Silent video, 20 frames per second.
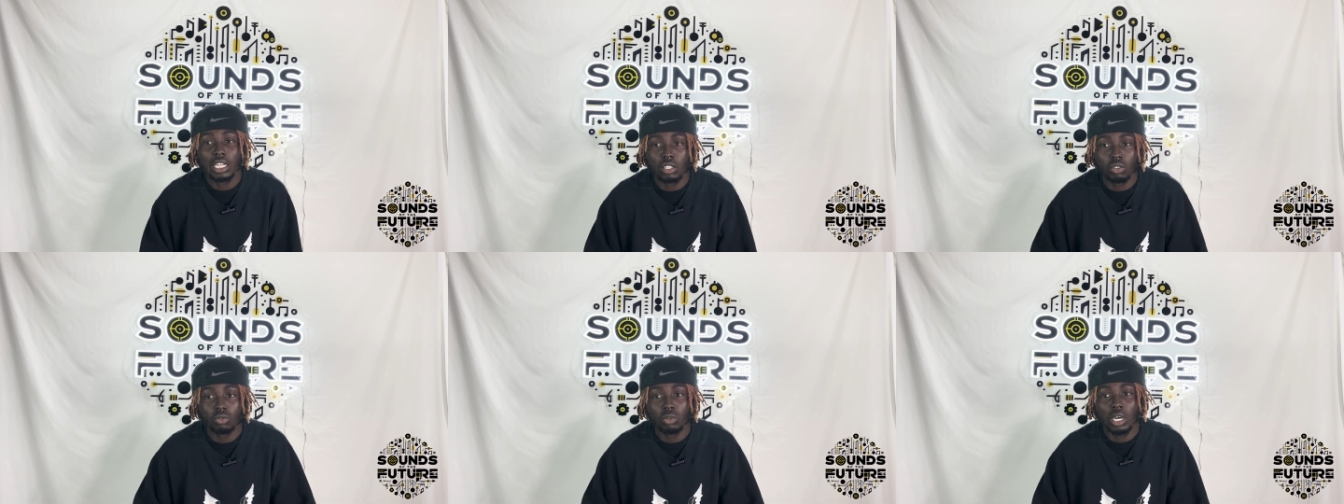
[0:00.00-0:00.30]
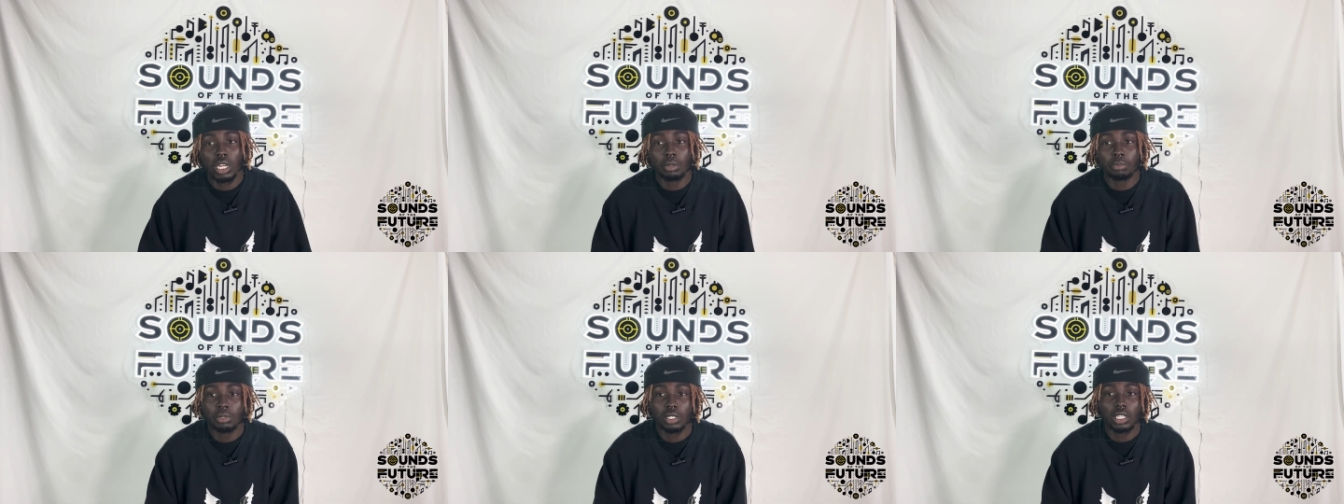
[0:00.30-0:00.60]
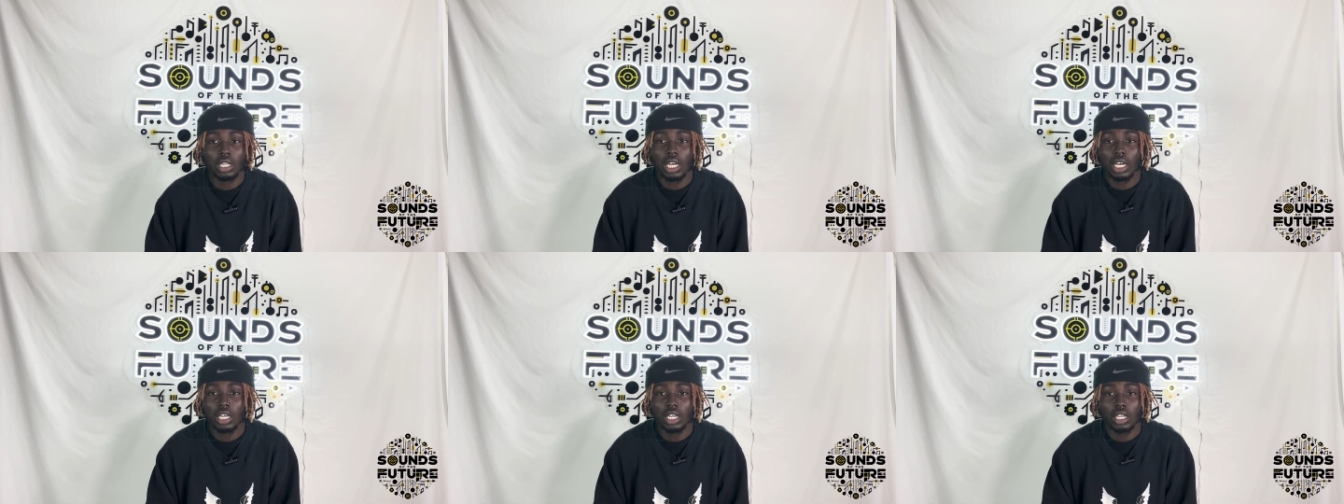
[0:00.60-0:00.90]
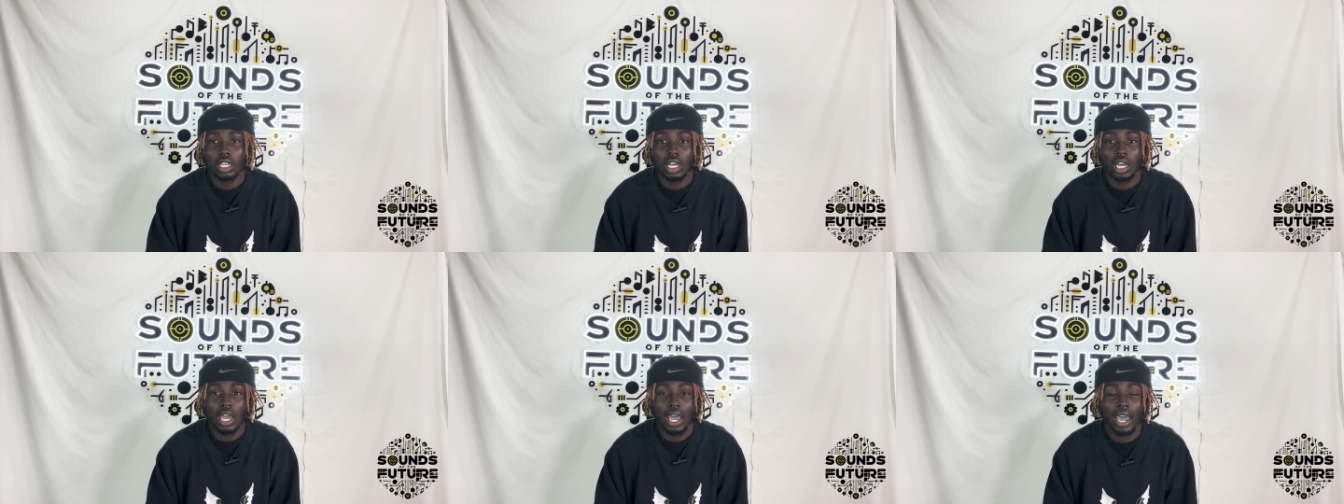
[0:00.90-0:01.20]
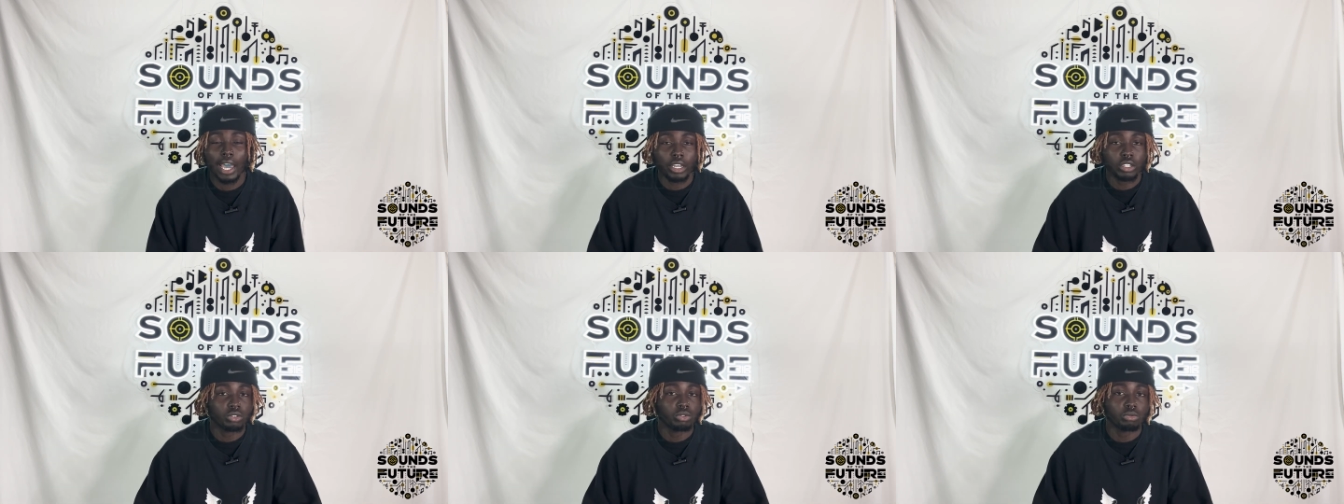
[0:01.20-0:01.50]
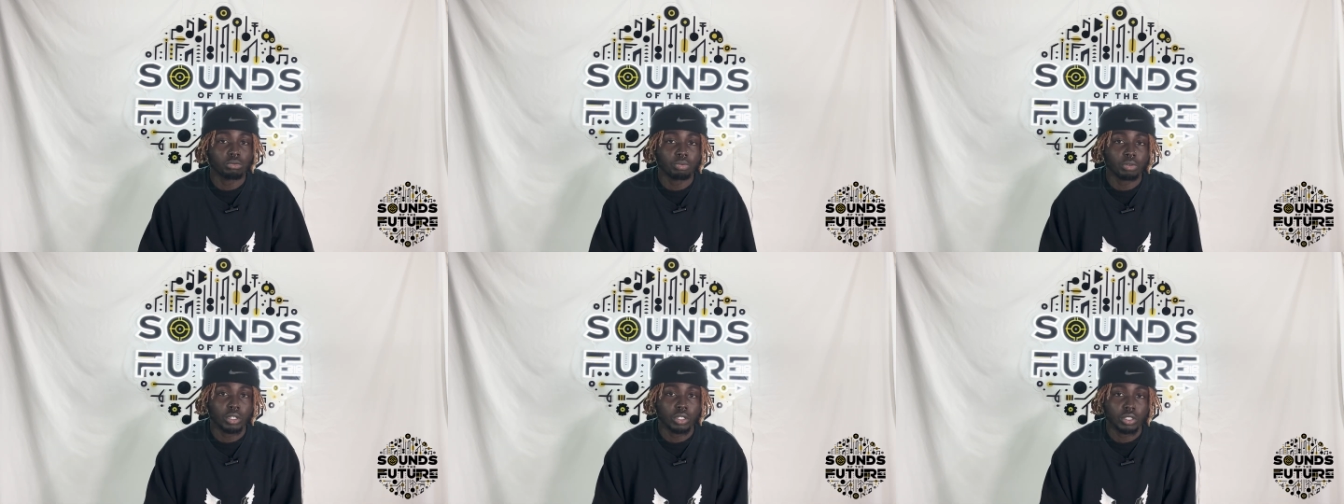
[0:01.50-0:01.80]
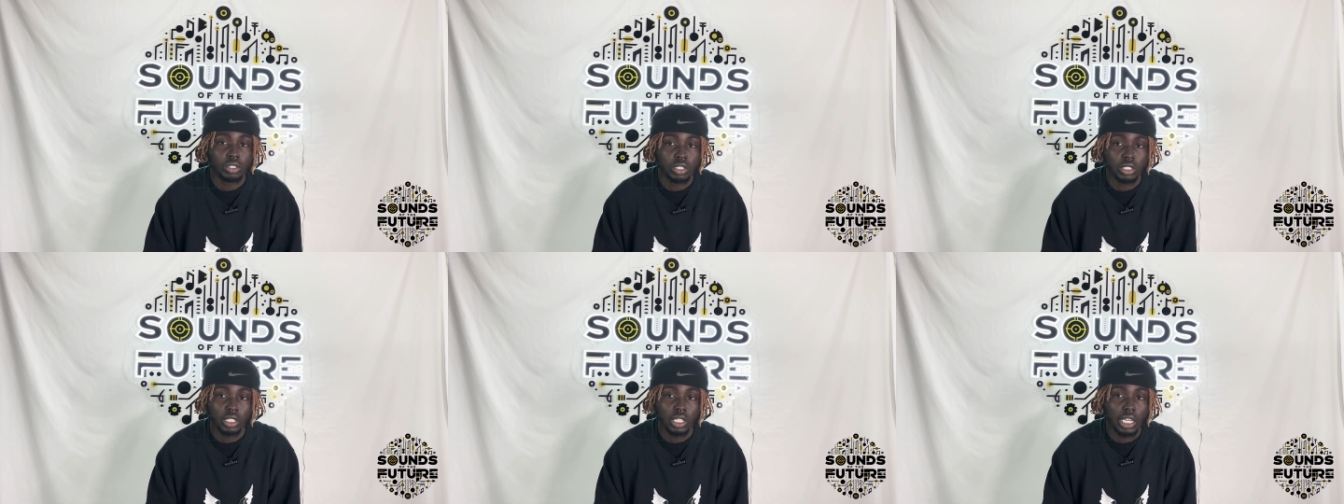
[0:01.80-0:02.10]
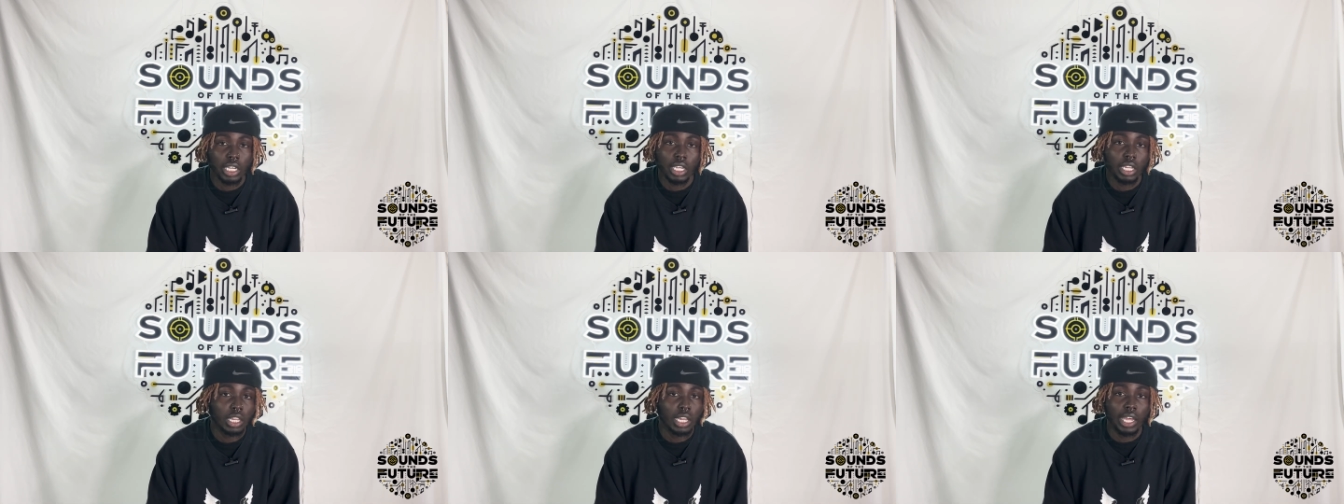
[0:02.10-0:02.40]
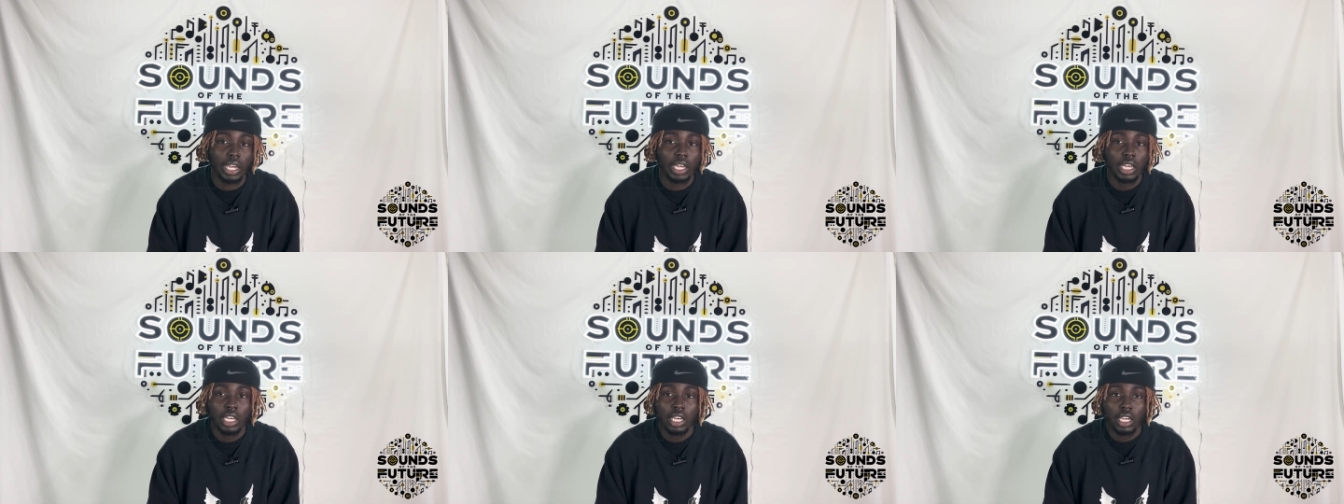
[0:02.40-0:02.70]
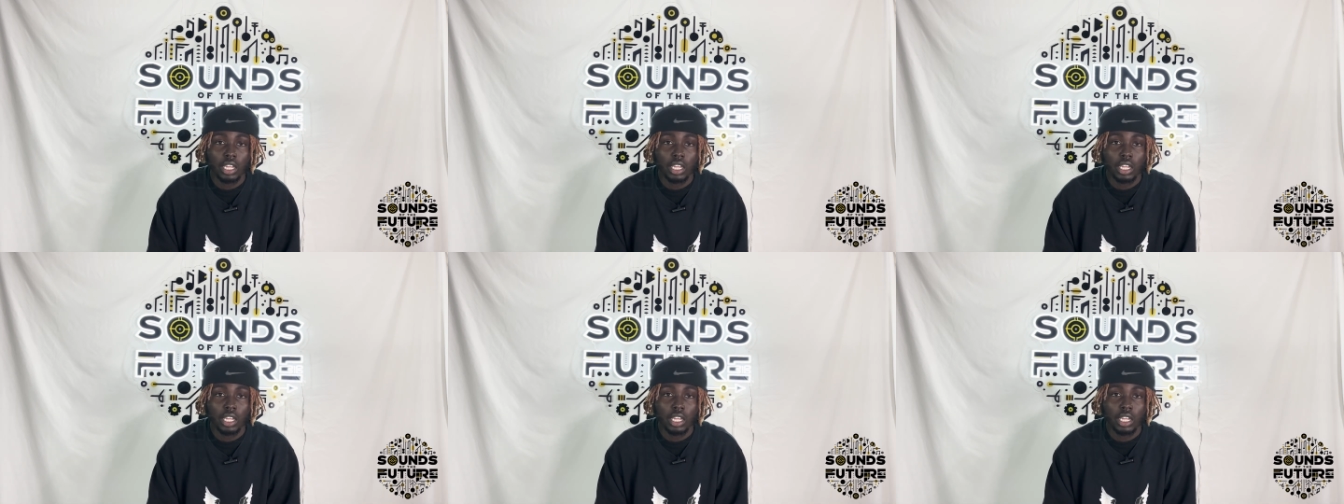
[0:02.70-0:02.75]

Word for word: Like you got to be like an actual person. They can, like